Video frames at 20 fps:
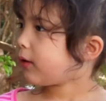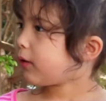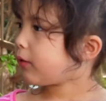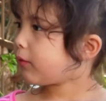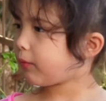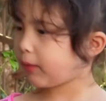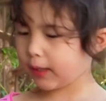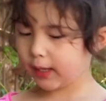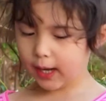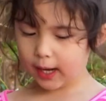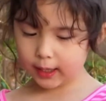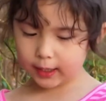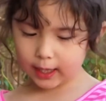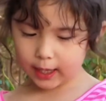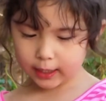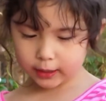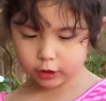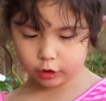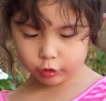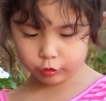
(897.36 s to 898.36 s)
when I
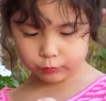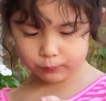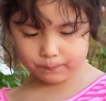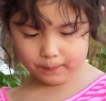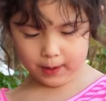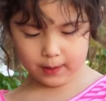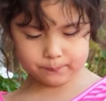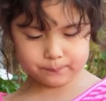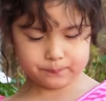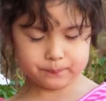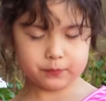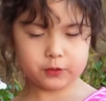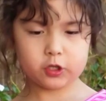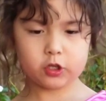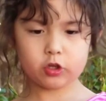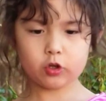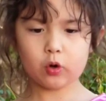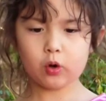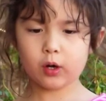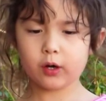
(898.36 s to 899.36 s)
had those bump
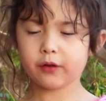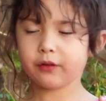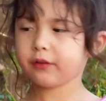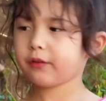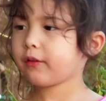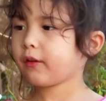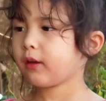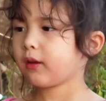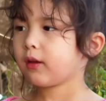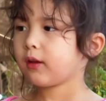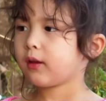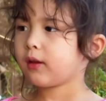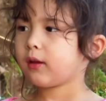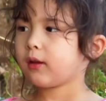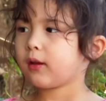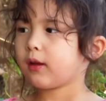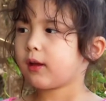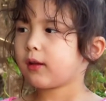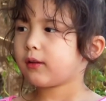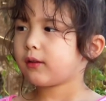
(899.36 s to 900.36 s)
sores,
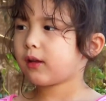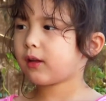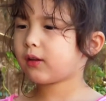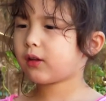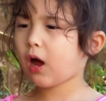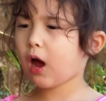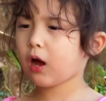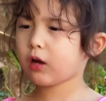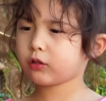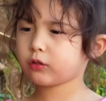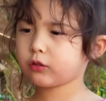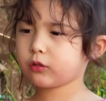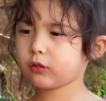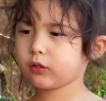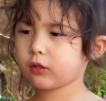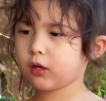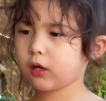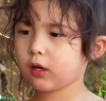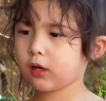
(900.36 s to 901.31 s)
the doctor